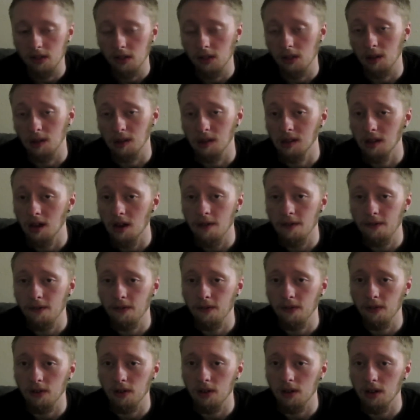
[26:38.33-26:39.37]
the
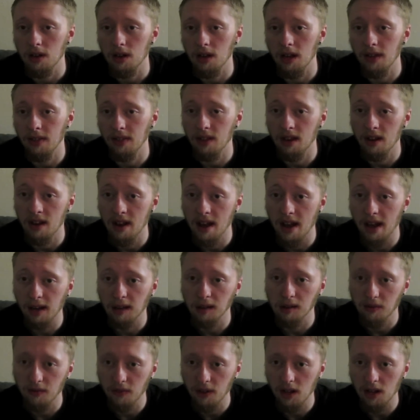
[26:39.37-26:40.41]
stuff in the
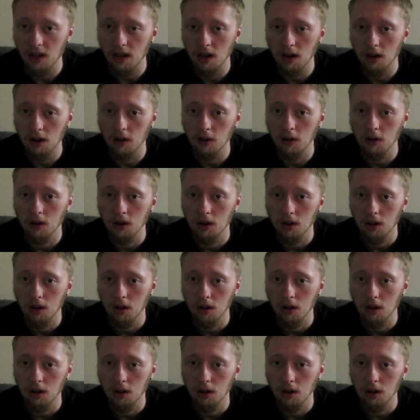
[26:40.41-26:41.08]
next video